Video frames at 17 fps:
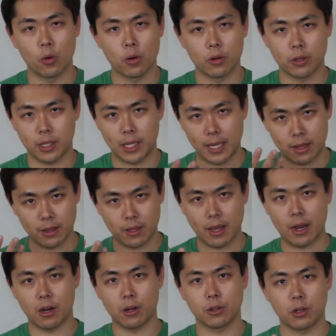or
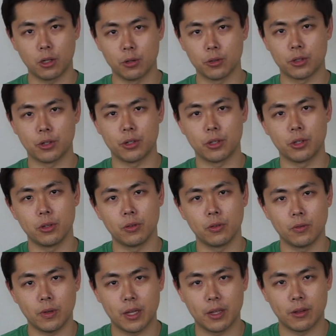get the air closer to
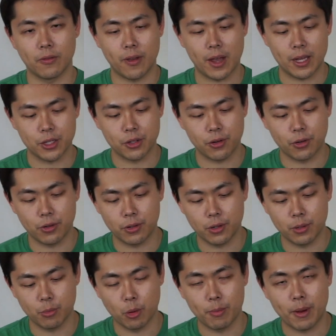you in a
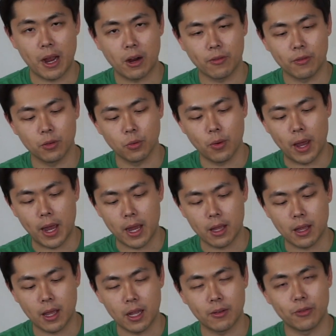faster and more powerful
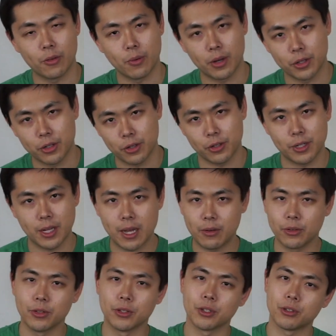way. And if you want to
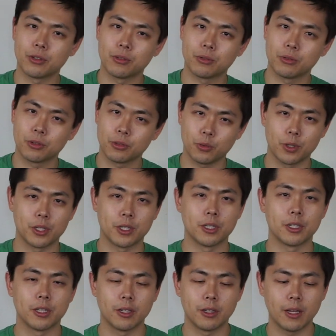turn it down, you just
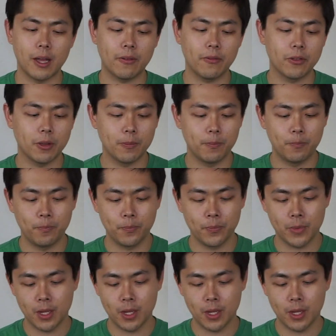twist it to the left.